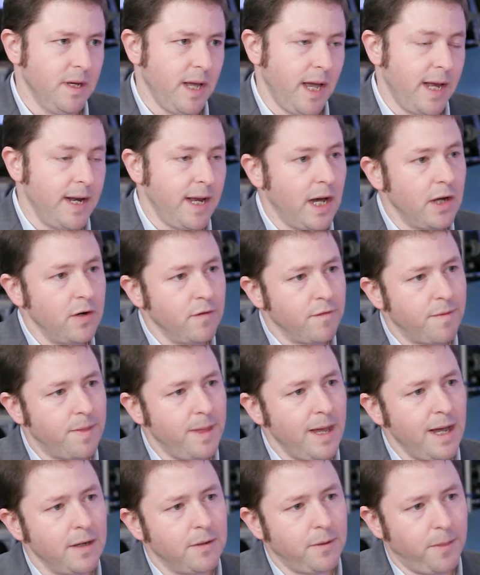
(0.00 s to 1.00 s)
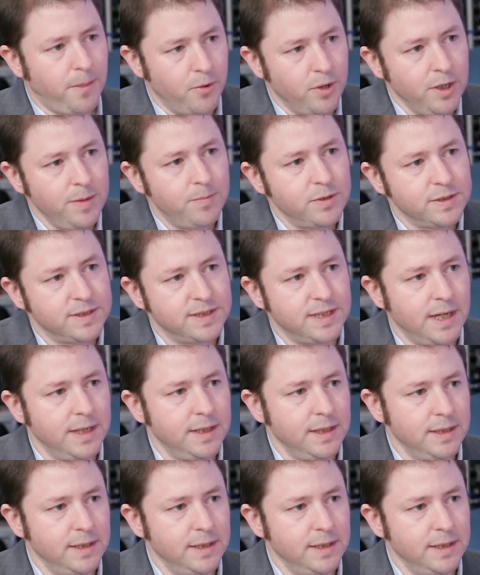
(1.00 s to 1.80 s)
And out of that, 30%